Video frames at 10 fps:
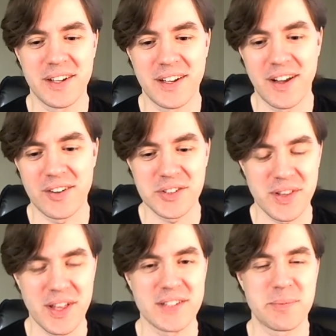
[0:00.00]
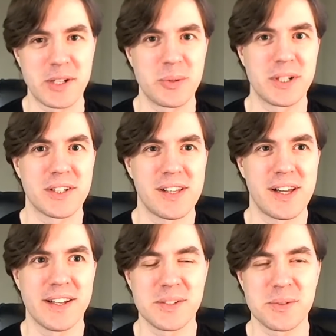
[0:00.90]
and also that's my Twitter
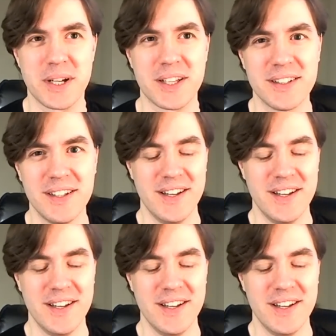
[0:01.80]
client as well.